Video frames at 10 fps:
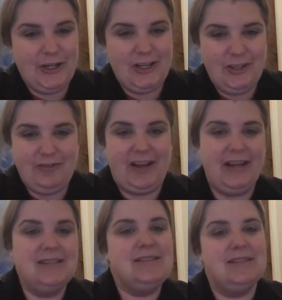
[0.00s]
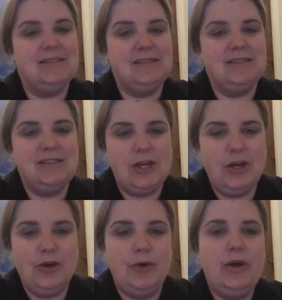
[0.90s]
on your finances. And
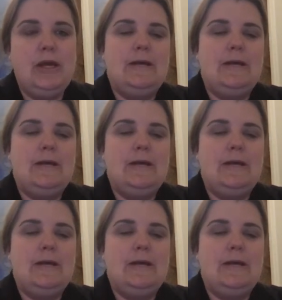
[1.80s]
so